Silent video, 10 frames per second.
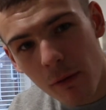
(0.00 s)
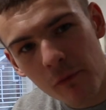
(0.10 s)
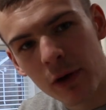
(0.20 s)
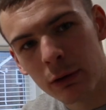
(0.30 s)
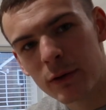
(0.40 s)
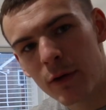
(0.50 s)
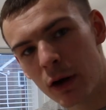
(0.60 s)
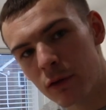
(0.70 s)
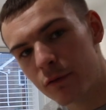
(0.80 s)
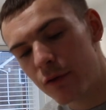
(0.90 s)
Very,
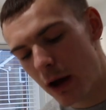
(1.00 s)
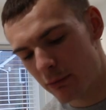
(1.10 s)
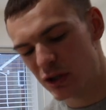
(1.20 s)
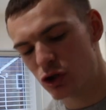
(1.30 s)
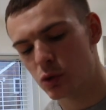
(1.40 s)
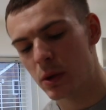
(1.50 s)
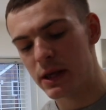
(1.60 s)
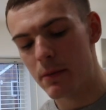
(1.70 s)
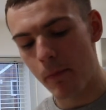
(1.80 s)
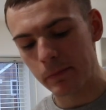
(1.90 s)
very, very
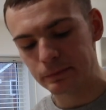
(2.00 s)
sweet.